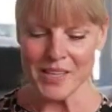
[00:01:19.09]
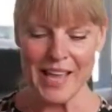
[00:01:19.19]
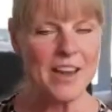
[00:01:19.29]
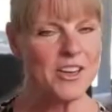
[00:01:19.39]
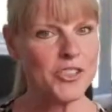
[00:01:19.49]

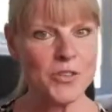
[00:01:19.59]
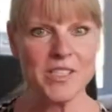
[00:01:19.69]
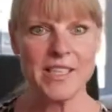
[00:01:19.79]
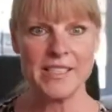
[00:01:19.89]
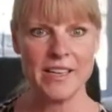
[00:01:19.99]
And as soon as
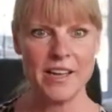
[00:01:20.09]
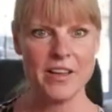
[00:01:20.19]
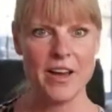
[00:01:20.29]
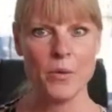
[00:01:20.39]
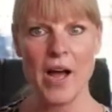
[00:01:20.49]
I did, I
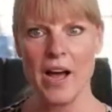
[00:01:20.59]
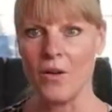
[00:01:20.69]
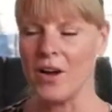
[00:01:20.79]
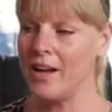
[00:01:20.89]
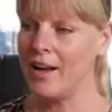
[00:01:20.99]
thought, wow,
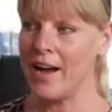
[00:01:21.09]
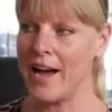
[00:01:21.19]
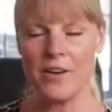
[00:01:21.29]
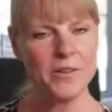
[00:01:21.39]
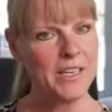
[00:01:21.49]
I
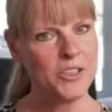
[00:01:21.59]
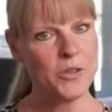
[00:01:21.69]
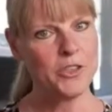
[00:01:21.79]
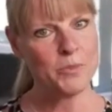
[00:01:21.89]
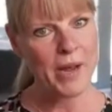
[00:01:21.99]
don't need to
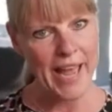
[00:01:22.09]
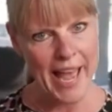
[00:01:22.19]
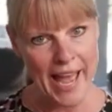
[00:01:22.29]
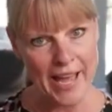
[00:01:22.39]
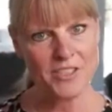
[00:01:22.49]
use my
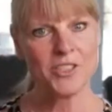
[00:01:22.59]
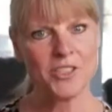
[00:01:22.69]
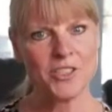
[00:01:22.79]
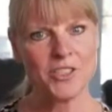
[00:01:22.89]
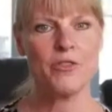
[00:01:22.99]
hands to
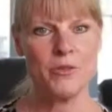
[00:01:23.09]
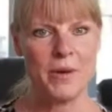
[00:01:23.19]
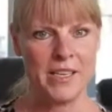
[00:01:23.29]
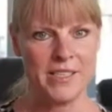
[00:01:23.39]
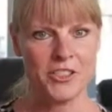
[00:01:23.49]
move through my
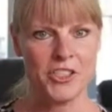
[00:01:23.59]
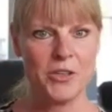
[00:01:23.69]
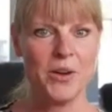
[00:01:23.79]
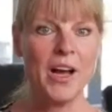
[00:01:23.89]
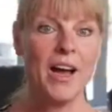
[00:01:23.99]
tissue.
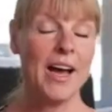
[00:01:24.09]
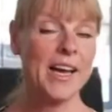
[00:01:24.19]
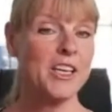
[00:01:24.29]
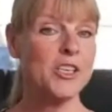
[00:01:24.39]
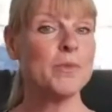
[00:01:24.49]
I
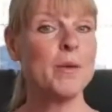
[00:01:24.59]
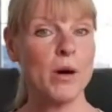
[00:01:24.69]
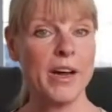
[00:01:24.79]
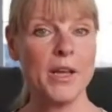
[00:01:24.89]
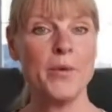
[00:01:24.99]
can use my
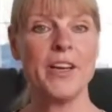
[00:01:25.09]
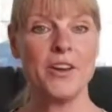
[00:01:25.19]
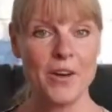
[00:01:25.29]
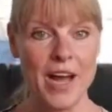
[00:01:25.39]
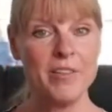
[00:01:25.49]
body weight and
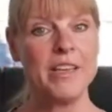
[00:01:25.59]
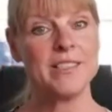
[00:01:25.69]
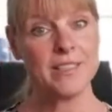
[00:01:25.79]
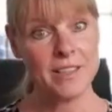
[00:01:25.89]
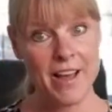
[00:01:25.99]
gravity
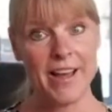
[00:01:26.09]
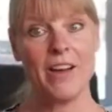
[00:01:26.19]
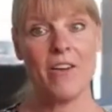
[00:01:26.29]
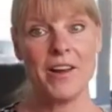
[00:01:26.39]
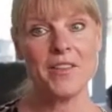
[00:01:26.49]
to lie
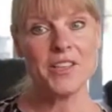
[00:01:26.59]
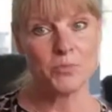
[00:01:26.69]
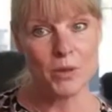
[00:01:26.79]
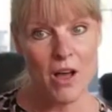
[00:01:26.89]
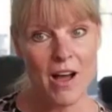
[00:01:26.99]
on this
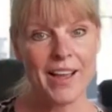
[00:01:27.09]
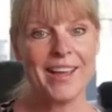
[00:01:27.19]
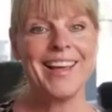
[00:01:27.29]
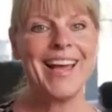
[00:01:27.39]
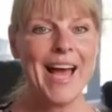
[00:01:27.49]
block.
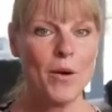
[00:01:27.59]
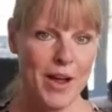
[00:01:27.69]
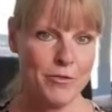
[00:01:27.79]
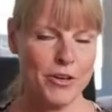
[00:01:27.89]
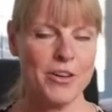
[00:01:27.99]

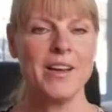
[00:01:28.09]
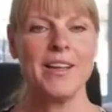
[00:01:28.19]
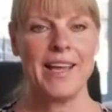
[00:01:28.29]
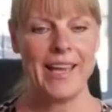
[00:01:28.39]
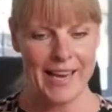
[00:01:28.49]
However,
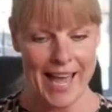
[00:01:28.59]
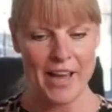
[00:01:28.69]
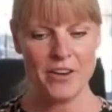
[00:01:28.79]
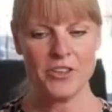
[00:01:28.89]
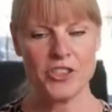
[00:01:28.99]
it
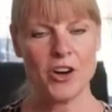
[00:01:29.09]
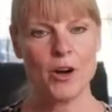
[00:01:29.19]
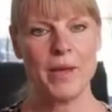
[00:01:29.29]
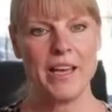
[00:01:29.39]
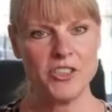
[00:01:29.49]
had sharp
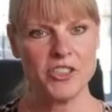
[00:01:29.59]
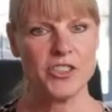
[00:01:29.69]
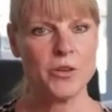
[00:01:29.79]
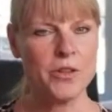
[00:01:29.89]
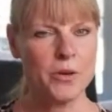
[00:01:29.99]
edges,
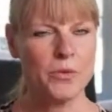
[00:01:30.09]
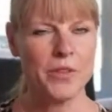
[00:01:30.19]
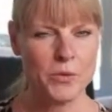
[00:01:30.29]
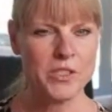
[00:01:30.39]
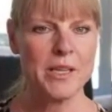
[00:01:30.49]
so there
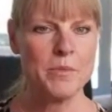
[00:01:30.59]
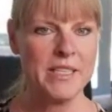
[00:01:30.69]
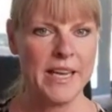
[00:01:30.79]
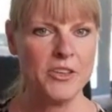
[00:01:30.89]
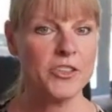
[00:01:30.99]
was
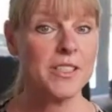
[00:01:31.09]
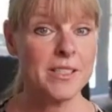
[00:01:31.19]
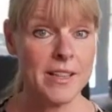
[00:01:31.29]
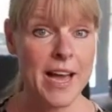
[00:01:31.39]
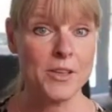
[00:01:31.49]
limitations to
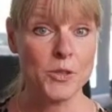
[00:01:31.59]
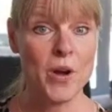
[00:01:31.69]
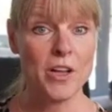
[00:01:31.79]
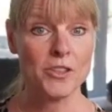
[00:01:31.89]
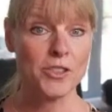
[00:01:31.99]
that as
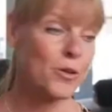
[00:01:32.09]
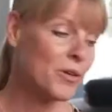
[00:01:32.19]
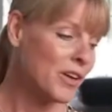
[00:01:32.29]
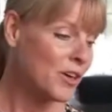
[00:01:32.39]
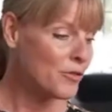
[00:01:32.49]
well. So
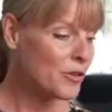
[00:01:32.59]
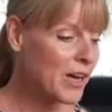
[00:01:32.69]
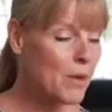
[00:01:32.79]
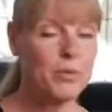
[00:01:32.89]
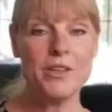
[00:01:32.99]
for a
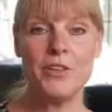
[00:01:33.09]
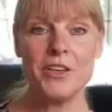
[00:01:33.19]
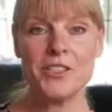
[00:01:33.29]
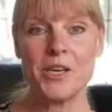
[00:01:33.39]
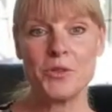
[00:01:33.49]
couple of
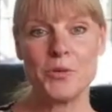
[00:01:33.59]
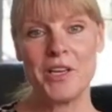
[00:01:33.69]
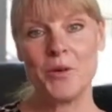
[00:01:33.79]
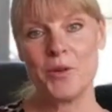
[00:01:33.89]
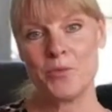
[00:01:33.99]
years, I was
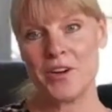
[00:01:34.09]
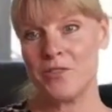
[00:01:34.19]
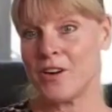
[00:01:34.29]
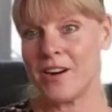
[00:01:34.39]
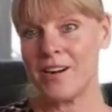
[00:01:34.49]
working with one of
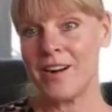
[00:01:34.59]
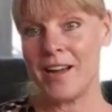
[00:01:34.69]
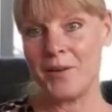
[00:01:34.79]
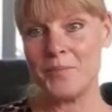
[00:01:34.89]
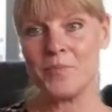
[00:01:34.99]
our
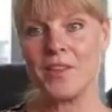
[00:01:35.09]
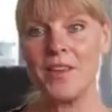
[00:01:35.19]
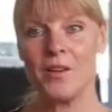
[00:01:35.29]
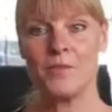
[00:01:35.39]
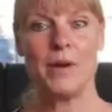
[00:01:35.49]

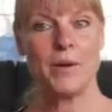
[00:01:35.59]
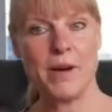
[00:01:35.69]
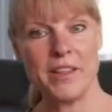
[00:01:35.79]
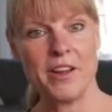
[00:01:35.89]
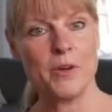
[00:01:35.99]

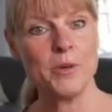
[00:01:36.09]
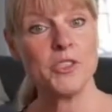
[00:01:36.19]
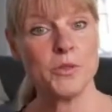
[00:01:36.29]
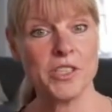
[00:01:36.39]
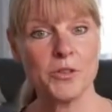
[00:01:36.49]
my therapist, who
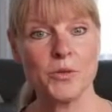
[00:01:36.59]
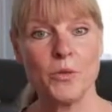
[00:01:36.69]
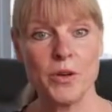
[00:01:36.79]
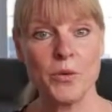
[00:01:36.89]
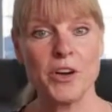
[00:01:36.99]
was also a
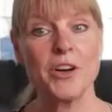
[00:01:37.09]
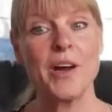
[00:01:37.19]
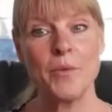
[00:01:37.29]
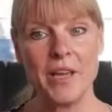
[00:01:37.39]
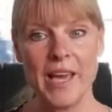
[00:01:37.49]
woodworker, and
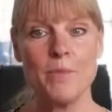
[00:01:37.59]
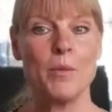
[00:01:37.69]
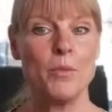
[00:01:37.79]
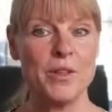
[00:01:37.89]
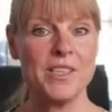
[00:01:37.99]
we came
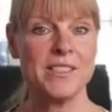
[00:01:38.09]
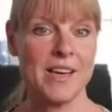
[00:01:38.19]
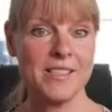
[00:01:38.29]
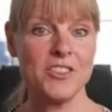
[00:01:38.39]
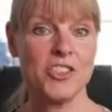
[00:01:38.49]
up with the
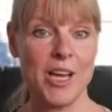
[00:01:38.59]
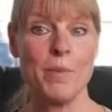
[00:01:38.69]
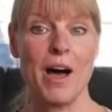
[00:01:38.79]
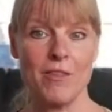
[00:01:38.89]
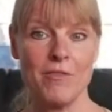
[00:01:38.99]
size and shape
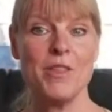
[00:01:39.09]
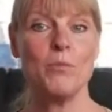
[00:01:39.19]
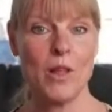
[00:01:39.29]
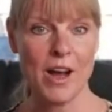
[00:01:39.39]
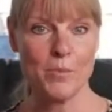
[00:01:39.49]
of the
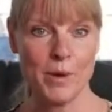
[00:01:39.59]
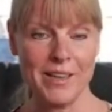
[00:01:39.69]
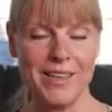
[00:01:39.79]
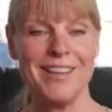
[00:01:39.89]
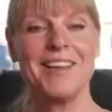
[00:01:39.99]
block
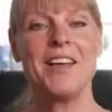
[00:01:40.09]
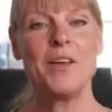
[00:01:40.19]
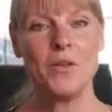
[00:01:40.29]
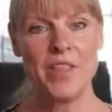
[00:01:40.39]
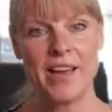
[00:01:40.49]
buddy
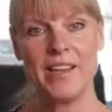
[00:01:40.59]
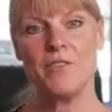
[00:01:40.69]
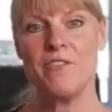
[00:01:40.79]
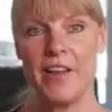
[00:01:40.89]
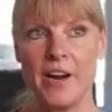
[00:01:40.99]
that
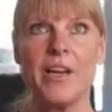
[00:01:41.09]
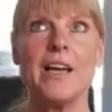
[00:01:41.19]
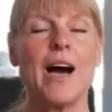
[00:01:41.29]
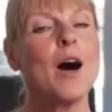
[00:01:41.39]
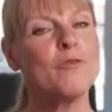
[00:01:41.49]
very
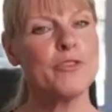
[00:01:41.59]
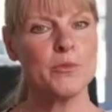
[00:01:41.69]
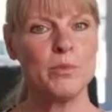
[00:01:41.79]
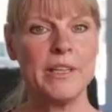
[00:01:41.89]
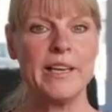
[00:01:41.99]

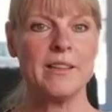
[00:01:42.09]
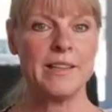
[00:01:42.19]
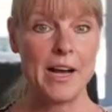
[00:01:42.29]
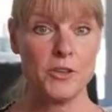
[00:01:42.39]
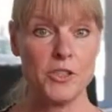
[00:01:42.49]
comfortably
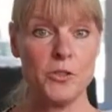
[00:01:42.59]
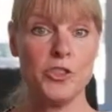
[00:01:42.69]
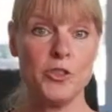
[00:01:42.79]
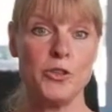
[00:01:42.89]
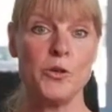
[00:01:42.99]
allows you
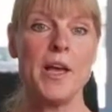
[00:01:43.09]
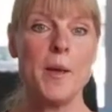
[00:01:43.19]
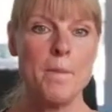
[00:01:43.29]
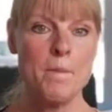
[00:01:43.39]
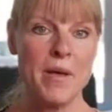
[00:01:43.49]
to
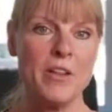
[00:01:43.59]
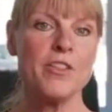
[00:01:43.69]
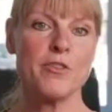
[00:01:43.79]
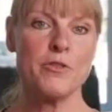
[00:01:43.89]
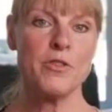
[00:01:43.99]
melt
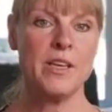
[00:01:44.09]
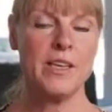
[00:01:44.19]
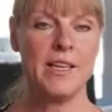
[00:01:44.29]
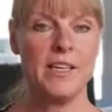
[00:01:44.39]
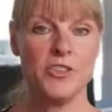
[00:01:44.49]
through the
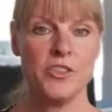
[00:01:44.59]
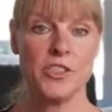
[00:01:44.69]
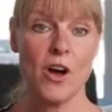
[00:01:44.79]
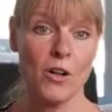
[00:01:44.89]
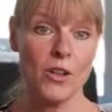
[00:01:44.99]
adhesions
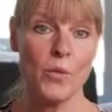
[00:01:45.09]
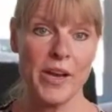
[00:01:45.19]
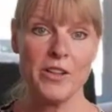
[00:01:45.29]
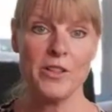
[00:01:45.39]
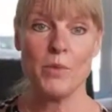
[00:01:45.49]
all the way
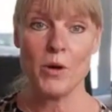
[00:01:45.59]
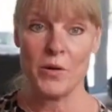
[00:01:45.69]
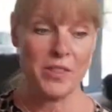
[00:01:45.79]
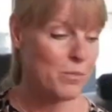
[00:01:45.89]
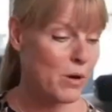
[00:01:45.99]
to the bone
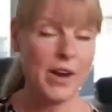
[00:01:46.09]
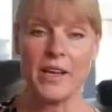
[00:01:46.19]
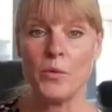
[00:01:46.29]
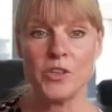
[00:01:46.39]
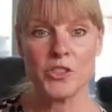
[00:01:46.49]
in the body,
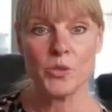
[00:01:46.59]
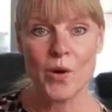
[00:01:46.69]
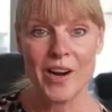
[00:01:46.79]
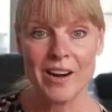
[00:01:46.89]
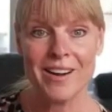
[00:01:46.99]
which is
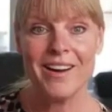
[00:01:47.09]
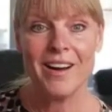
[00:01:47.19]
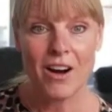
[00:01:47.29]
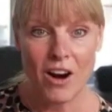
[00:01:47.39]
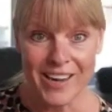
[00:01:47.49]
where
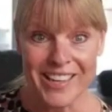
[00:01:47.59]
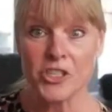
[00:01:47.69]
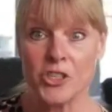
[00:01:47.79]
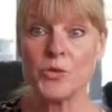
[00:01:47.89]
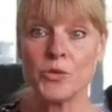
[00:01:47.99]
our
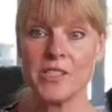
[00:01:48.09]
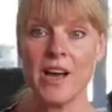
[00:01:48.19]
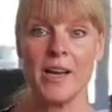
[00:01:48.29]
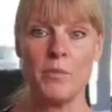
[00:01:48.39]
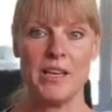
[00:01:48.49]
issues
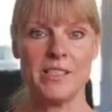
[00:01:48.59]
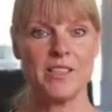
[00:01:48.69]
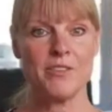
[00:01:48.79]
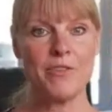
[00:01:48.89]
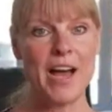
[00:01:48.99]
reside, because the
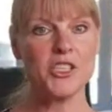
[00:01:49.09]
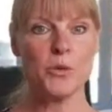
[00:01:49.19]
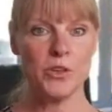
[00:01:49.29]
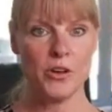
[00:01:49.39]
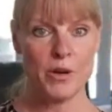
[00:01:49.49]
fascia
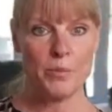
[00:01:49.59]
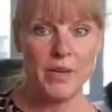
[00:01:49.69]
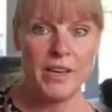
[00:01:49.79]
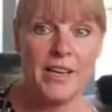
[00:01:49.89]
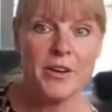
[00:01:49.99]
will grip and
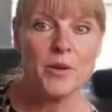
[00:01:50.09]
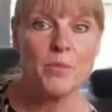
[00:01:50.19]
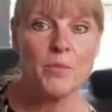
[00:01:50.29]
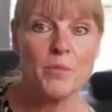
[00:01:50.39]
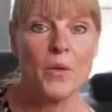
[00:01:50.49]
adhere to
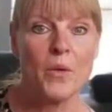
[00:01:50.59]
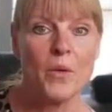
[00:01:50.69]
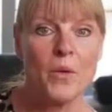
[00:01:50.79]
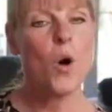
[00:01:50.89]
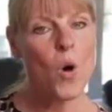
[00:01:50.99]
bone,
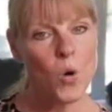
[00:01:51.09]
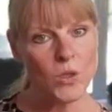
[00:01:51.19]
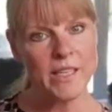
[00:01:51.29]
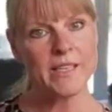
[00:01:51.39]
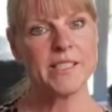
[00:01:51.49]

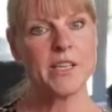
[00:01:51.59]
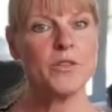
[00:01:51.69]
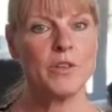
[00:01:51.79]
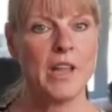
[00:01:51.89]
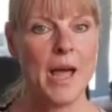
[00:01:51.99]
holding us out of
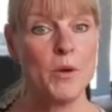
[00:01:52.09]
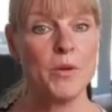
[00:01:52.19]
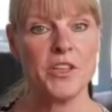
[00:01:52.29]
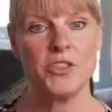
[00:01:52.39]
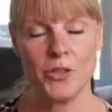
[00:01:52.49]
alignment
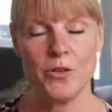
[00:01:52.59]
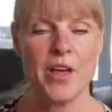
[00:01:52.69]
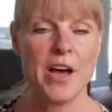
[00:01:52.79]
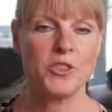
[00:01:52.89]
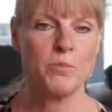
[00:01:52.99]
with a
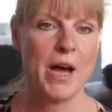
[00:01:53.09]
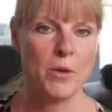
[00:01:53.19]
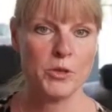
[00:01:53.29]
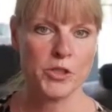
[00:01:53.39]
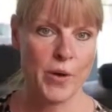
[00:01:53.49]
2,000 pound
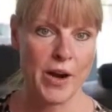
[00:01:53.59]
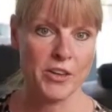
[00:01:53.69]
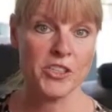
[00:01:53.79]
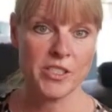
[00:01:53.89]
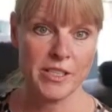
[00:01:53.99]
per square
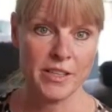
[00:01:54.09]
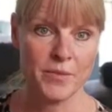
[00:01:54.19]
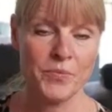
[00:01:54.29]
inch seal.